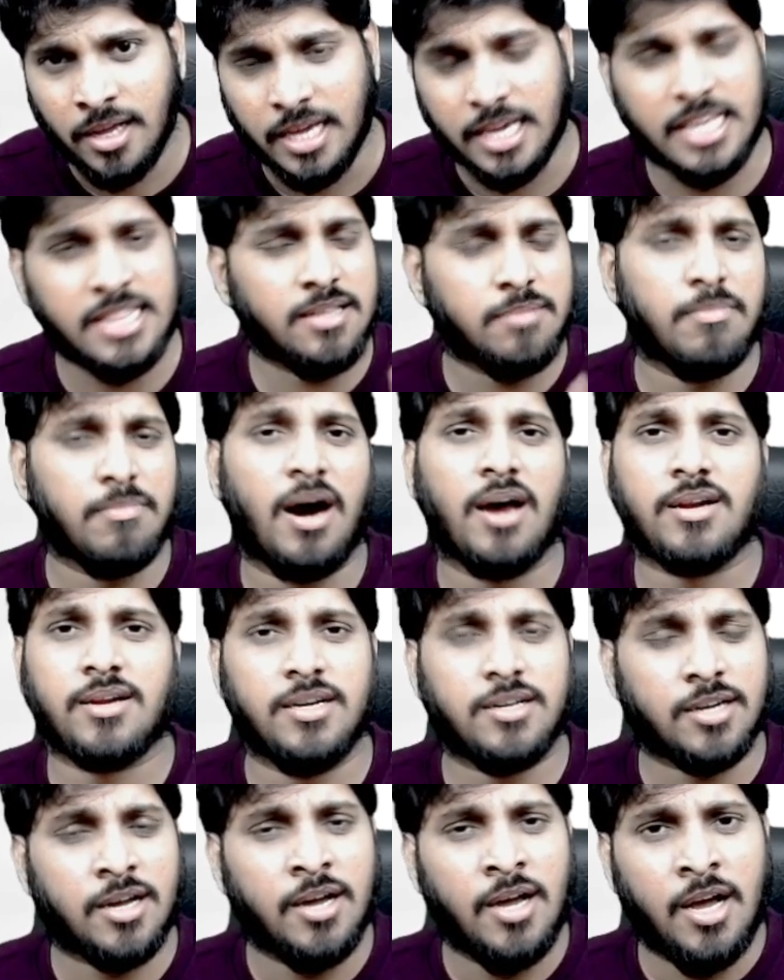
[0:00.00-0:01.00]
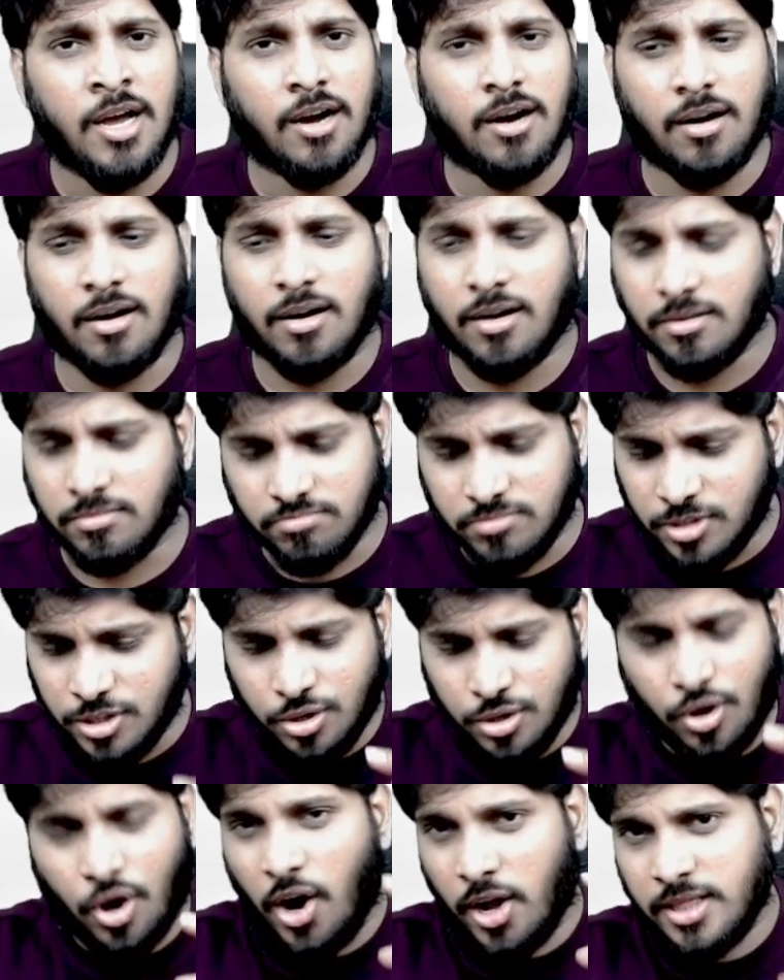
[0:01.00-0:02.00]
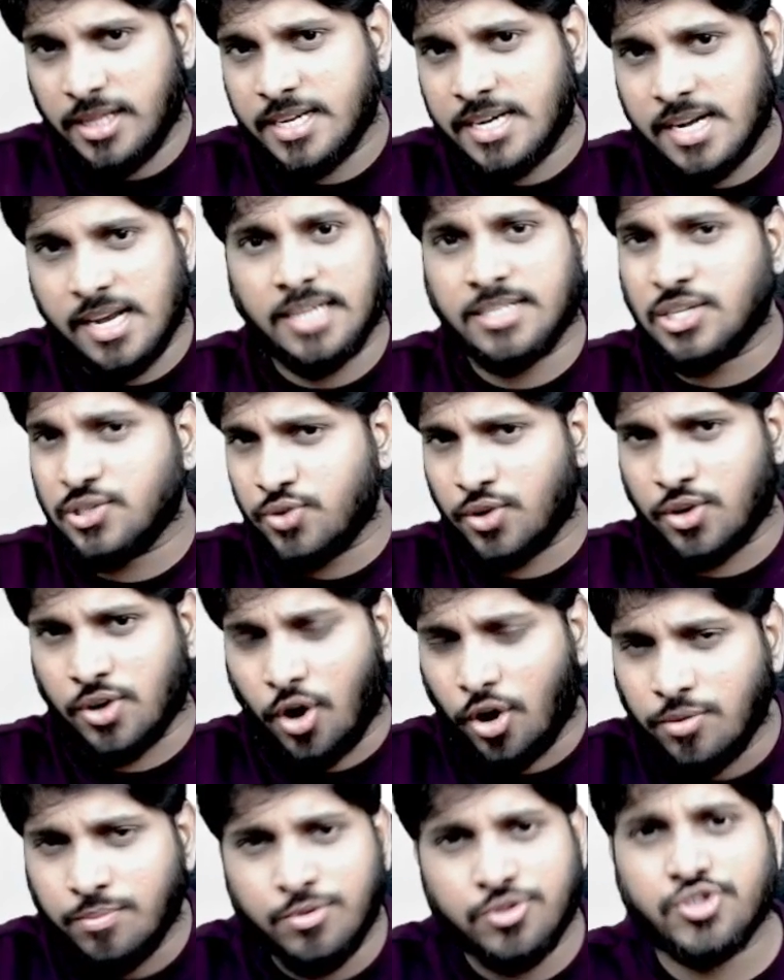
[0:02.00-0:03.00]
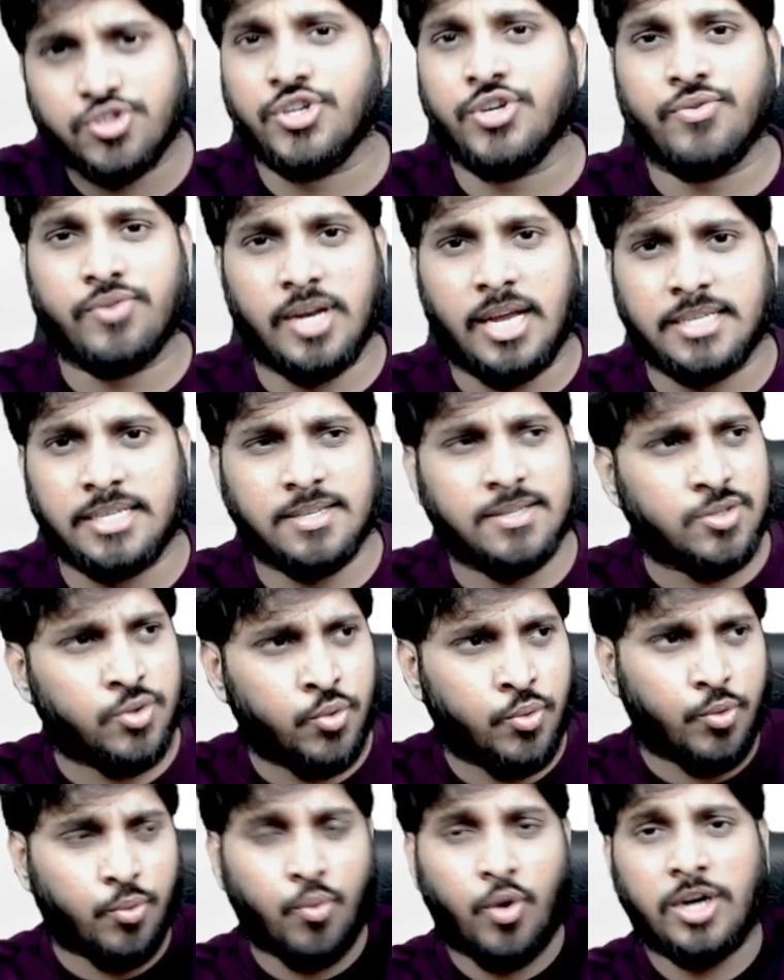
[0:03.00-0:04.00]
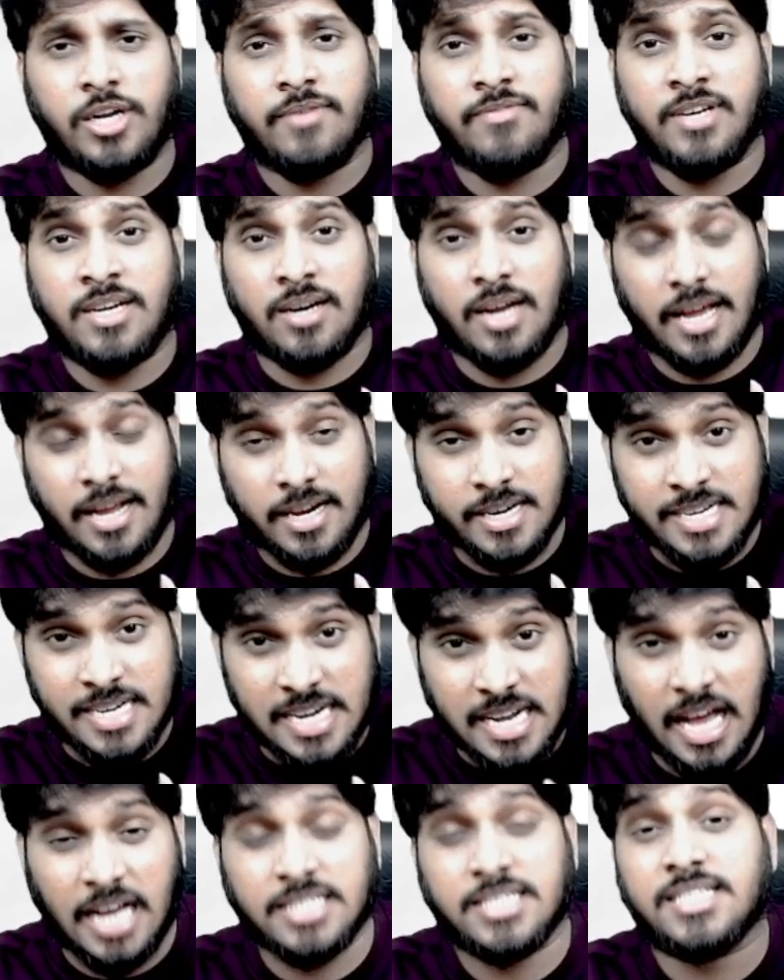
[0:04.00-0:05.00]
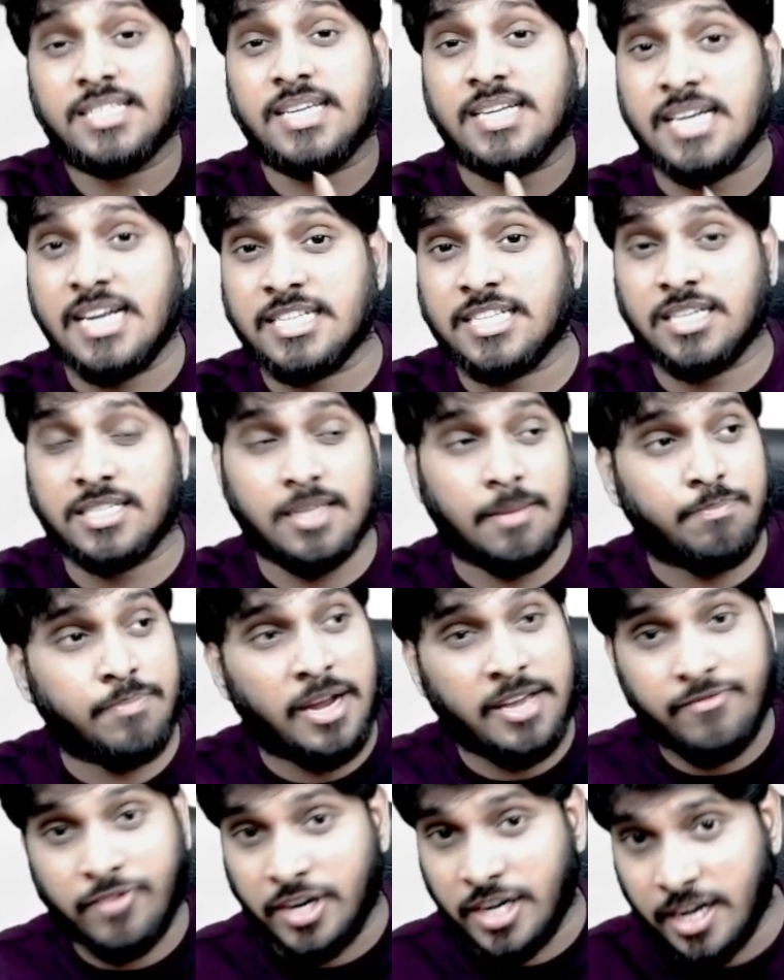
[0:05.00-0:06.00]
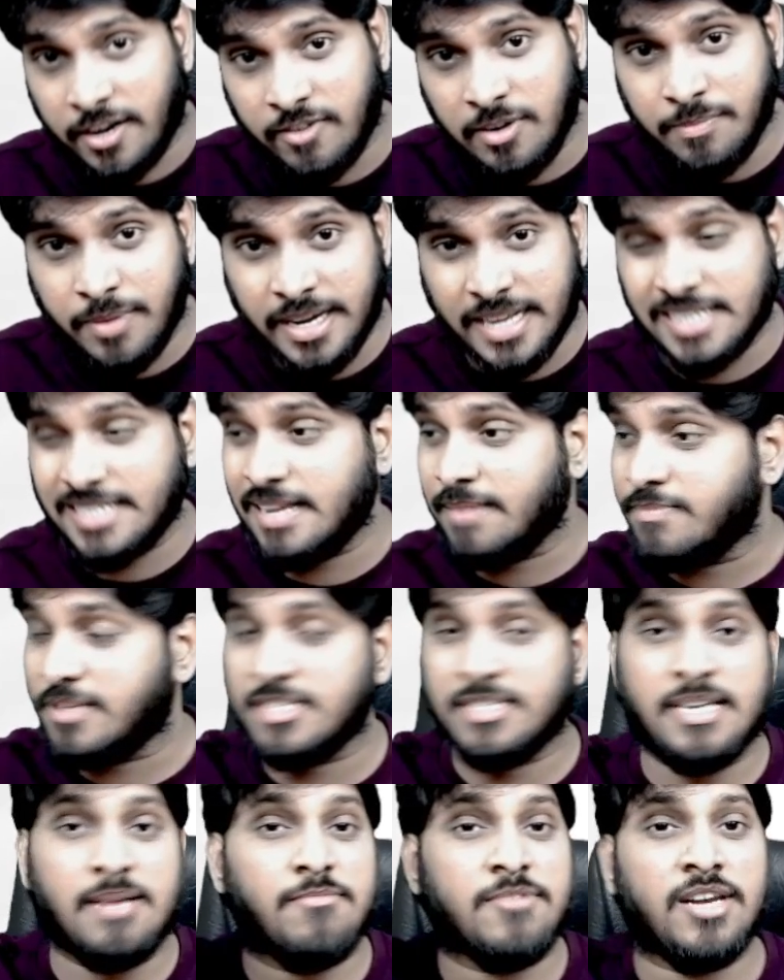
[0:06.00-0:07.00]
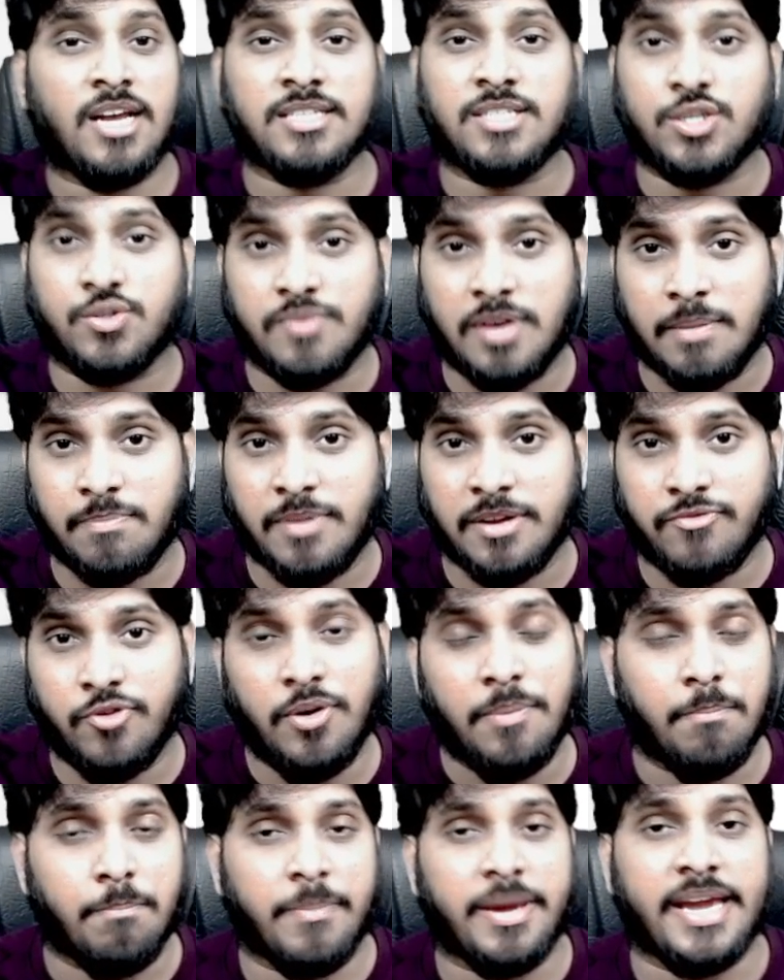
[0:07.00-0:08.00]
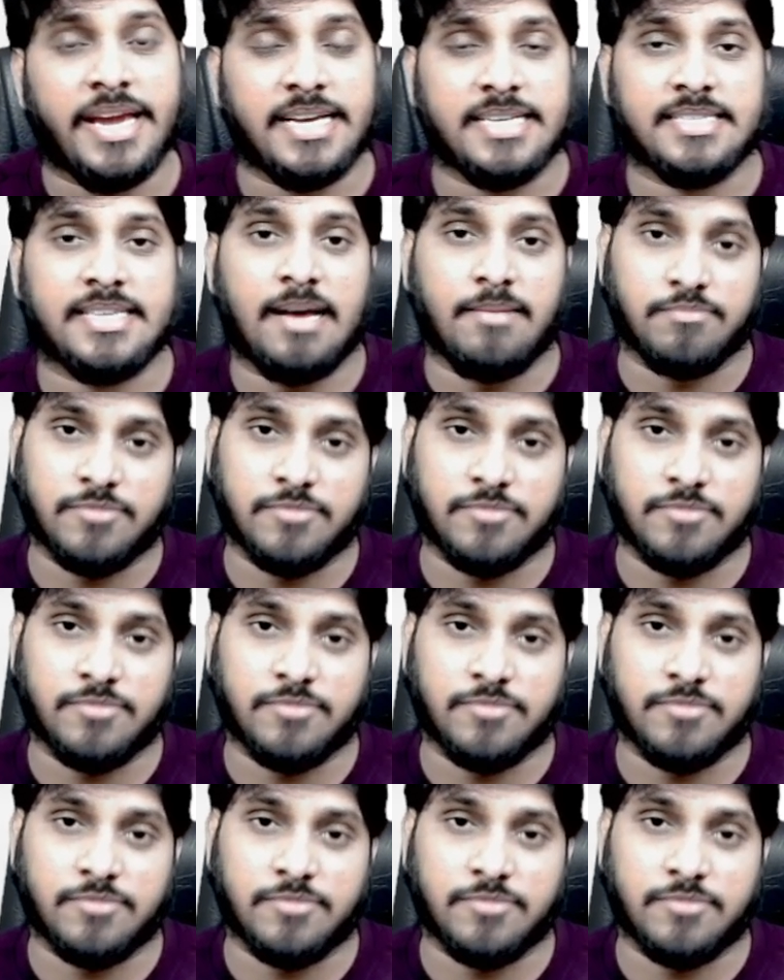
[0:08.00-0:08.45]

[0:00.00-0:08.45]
In the market, all the classes are almost new classes. Whatever classes and lectures apply for November exam, the same classes will apply for May exam.